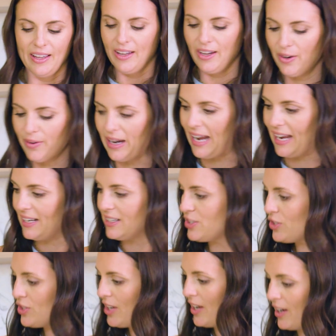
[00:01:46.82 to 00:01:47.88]
All right,
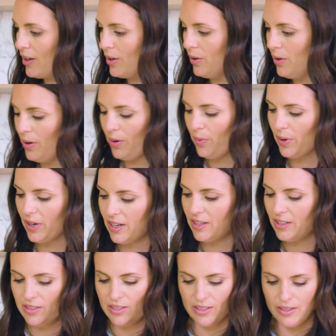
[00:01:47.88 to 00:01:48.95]
so we're
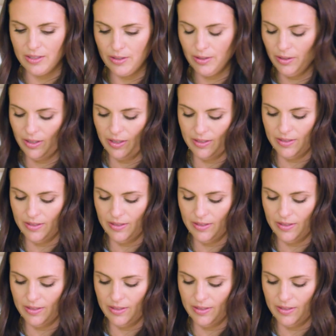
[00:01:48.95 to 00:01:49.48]
gonna do,